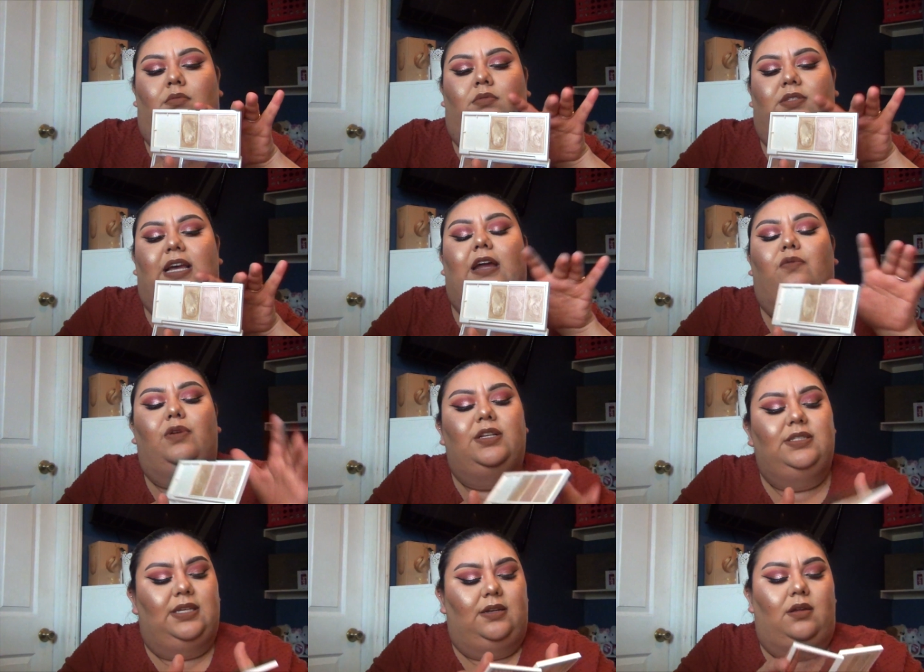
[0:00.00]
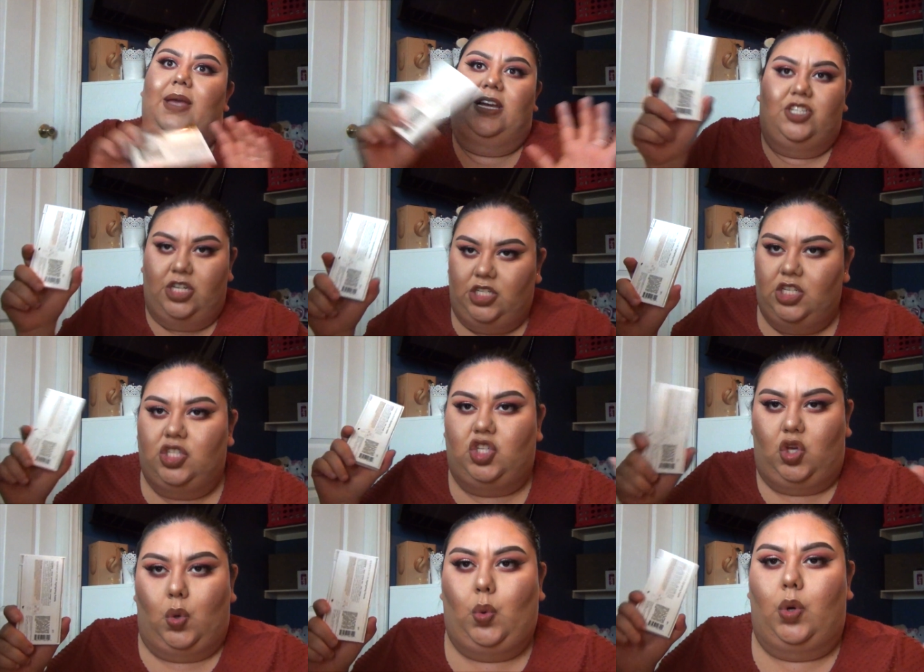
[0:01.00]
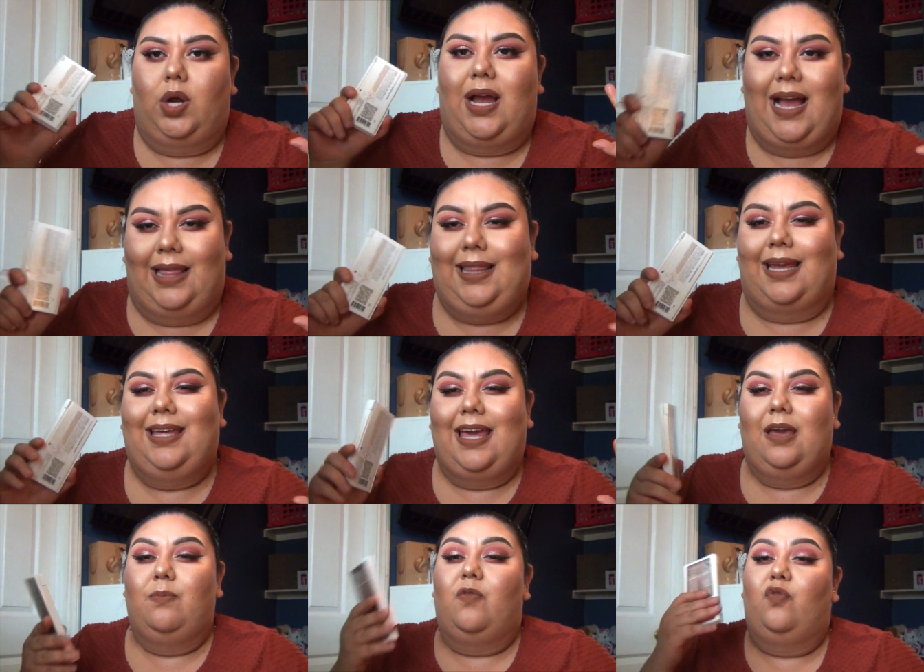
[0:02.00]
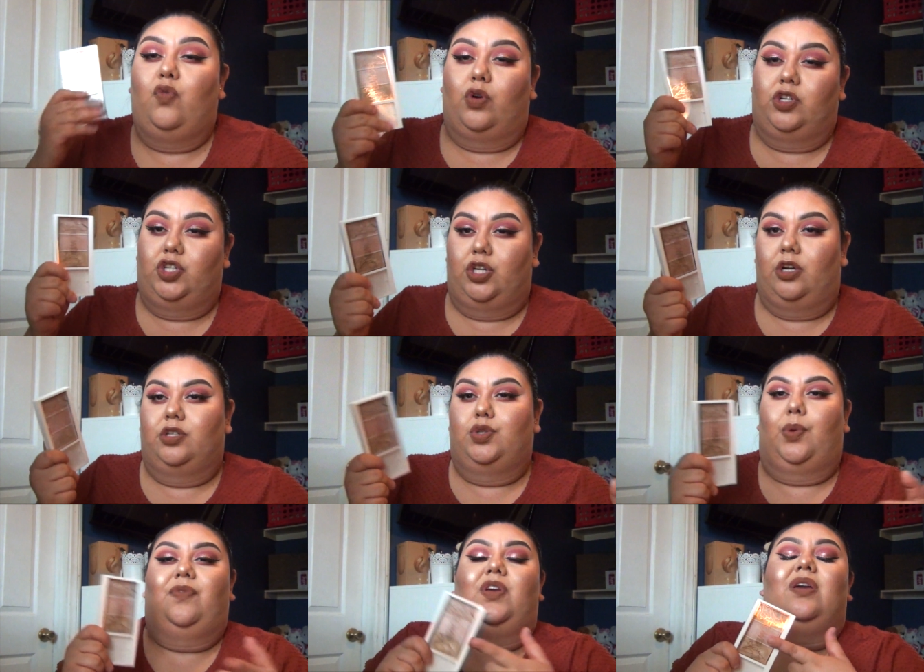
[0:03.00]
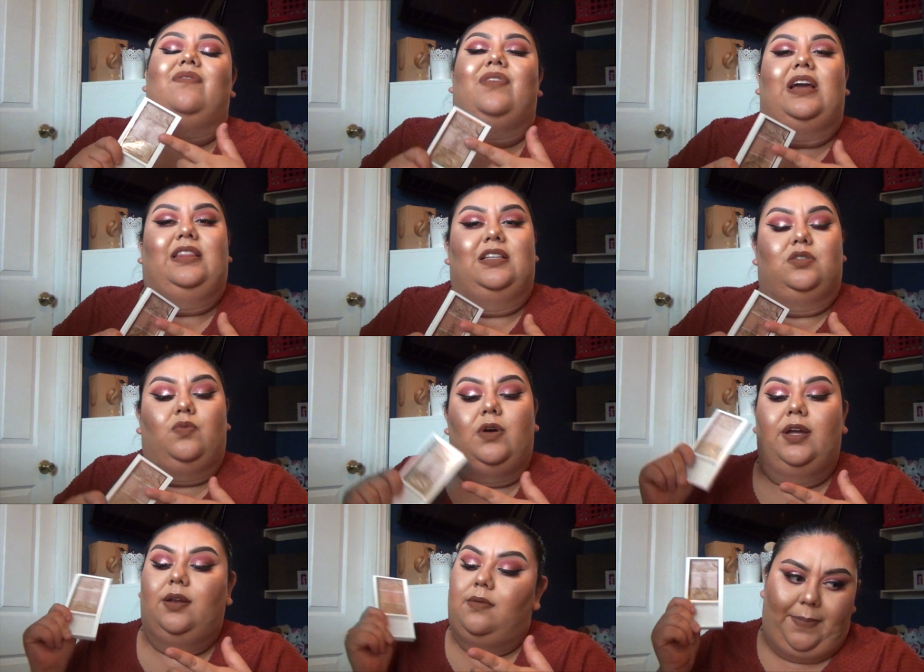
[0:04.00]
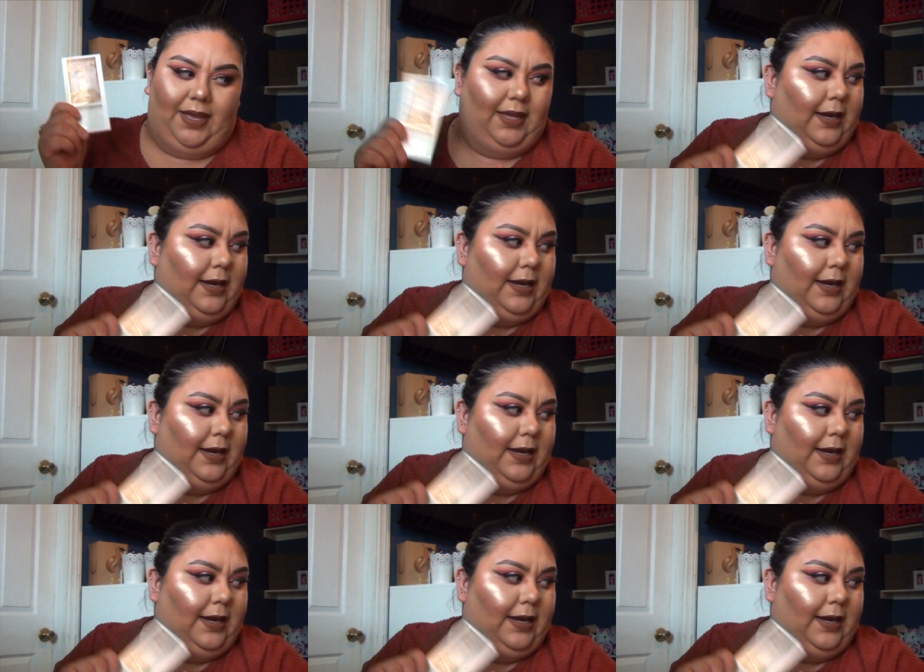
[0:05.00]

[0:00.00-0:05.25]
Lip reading: side ones, and it changes your highlight game for sure. So if you can find this one, pick it